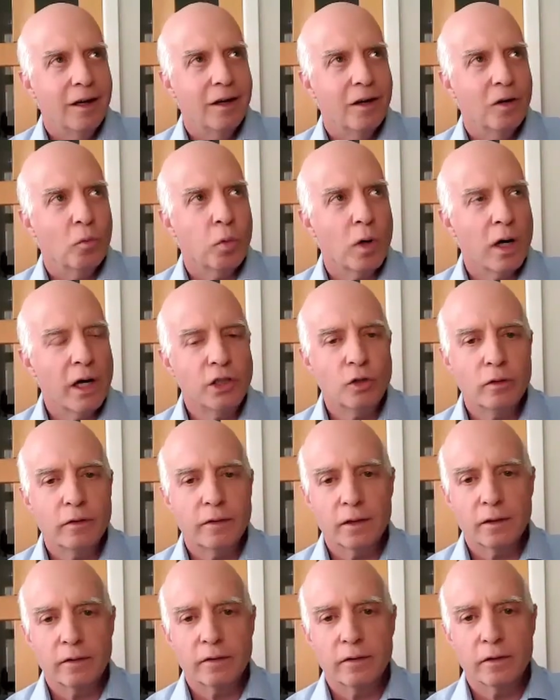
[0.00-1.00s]
Why do you
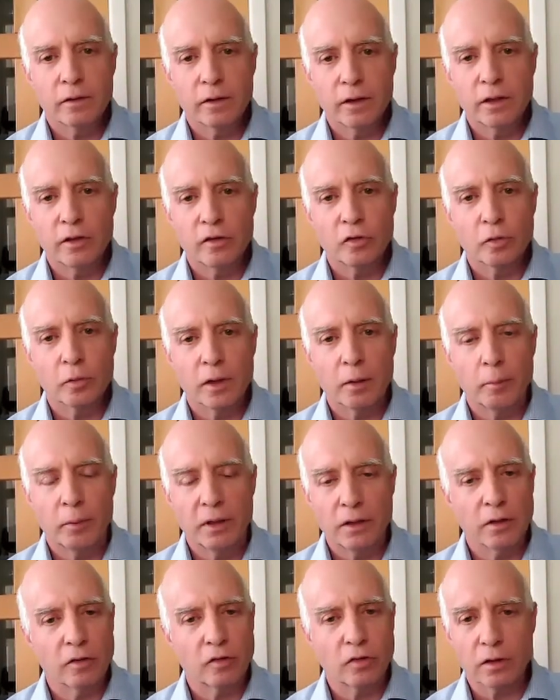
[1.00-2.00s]
think there is, right? I mean,
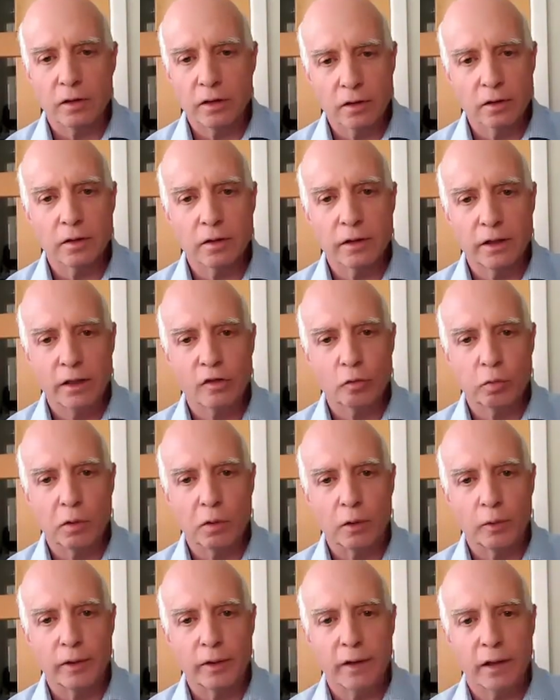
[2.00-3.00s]
this clearly is why
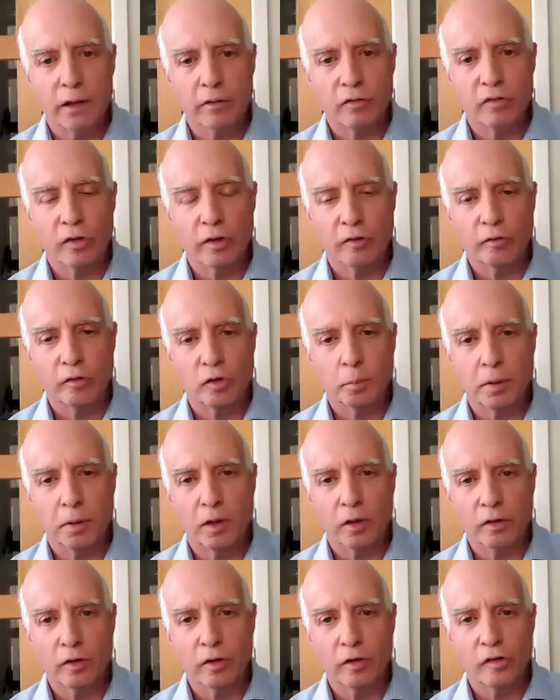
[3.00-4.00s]
we have such
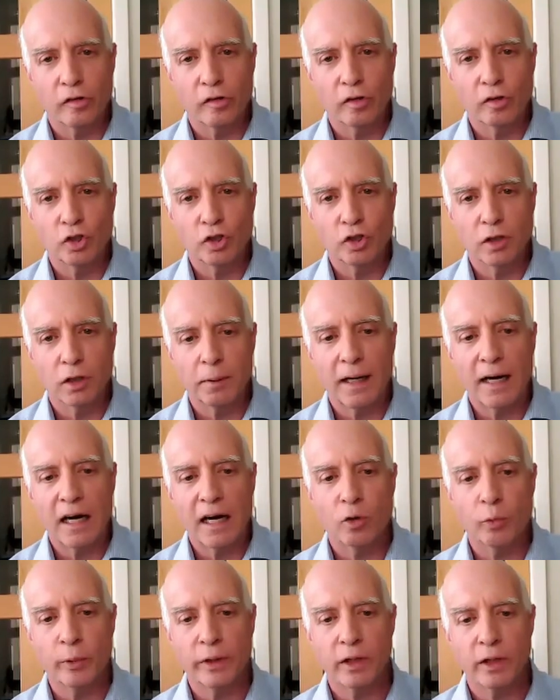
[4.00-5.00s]
partisanship. How
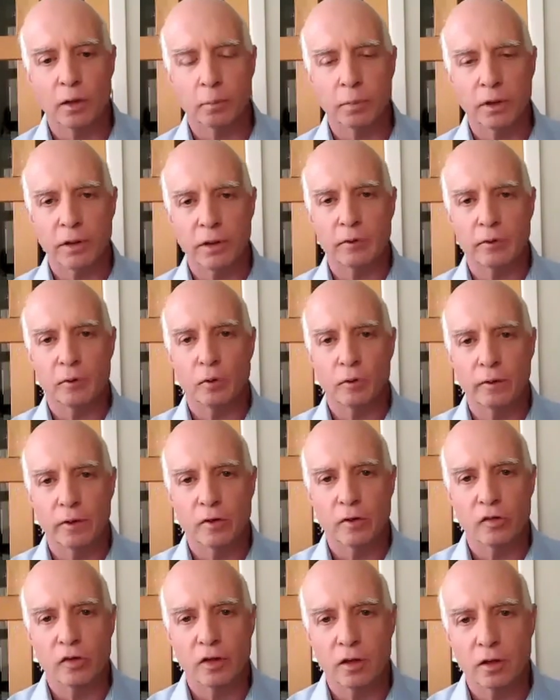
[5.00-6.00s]
are we going to break through
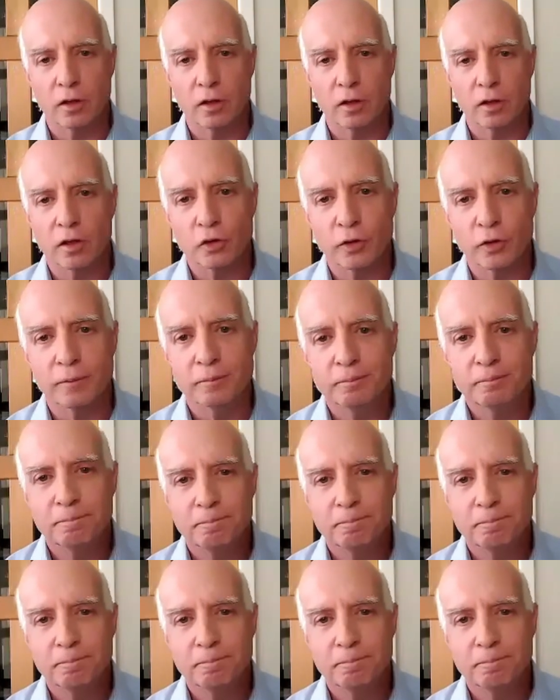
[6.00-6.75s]
this in our country?